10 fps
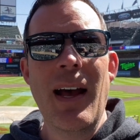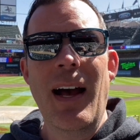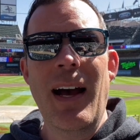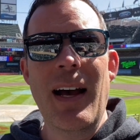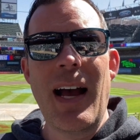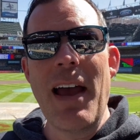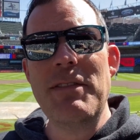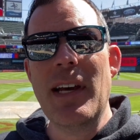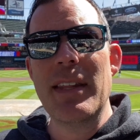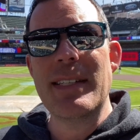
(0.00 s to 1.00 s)
I've
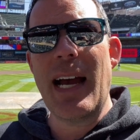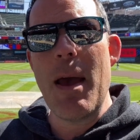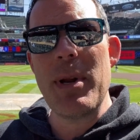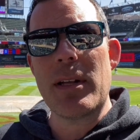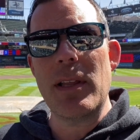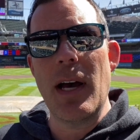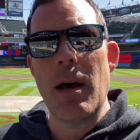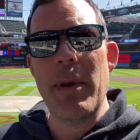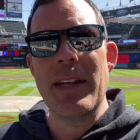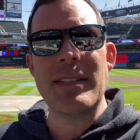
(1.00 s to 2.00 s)
done the Diamond
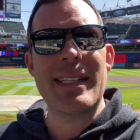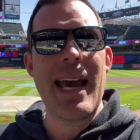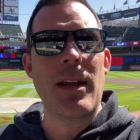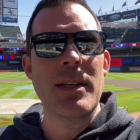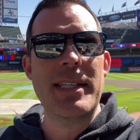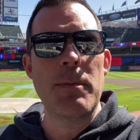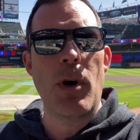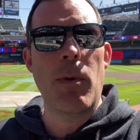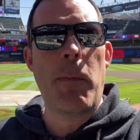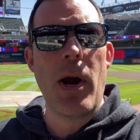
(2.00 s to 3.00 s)
Club in Seattle at
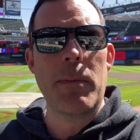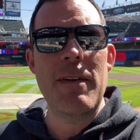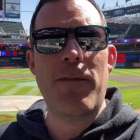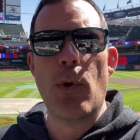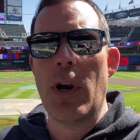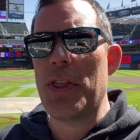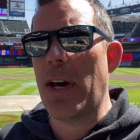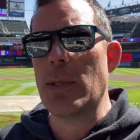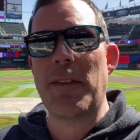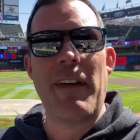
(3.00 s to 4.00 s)
T-Mobile Park before. I
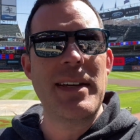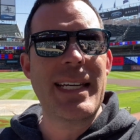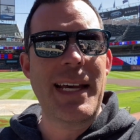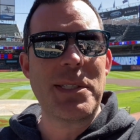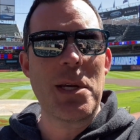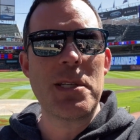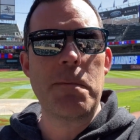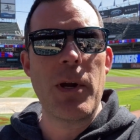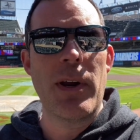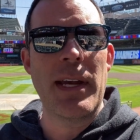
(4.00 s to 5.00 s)
thought it was a fantastic
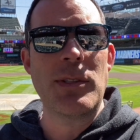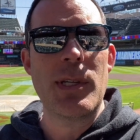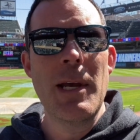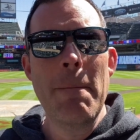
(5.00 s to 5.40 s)
experience.